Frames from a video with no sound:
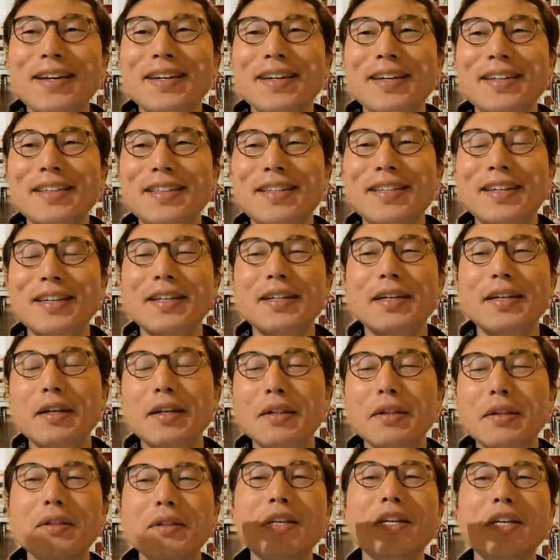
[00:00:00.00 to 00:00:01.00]
the
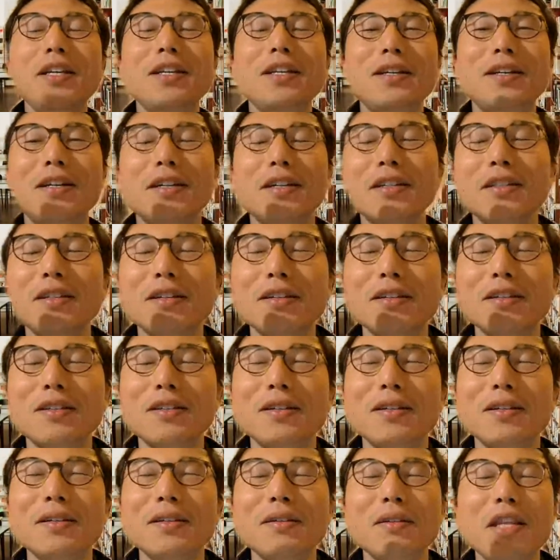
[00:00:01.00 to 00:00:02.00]

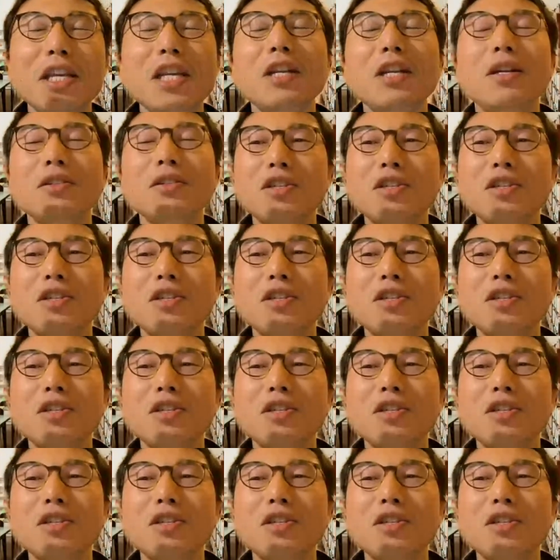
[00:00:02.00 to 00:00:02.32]
leader